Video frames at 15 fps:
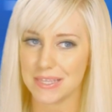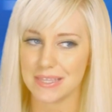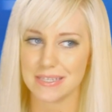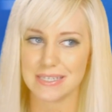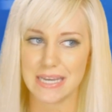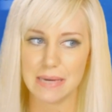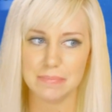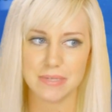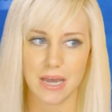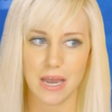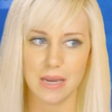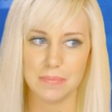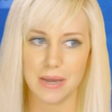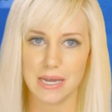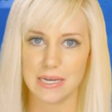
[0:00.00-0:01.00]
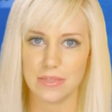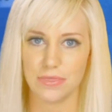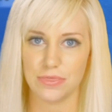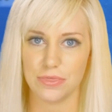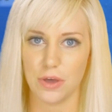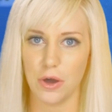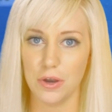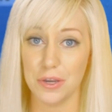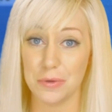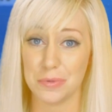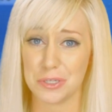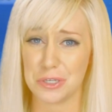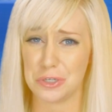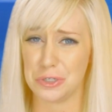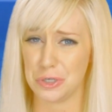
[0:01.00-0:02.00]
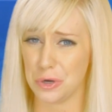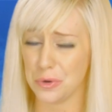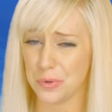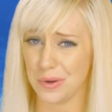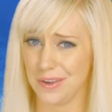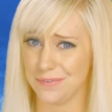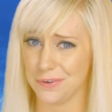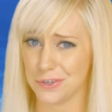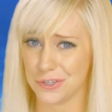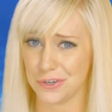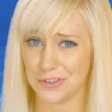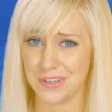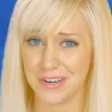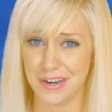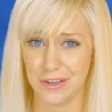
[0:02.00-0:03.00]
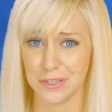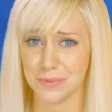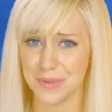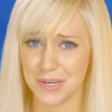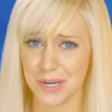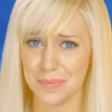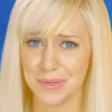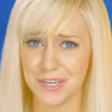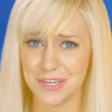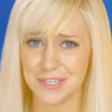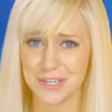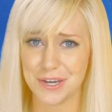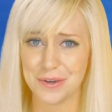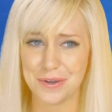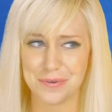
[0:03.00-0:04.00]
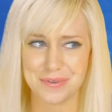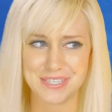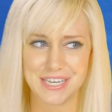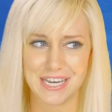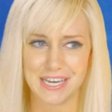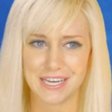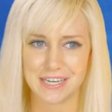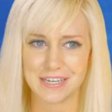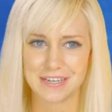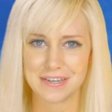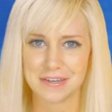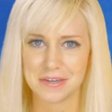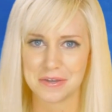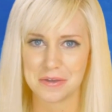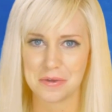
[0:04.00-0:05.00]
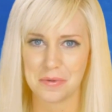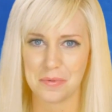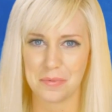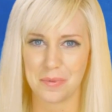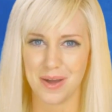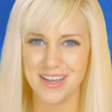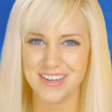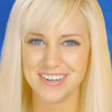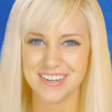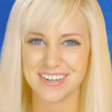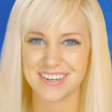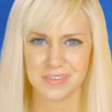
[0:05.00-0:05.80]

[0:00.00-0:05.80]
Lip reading: but at the same time, I thought it was a joke when I first heard the announcement a couple days ago. It was like, what?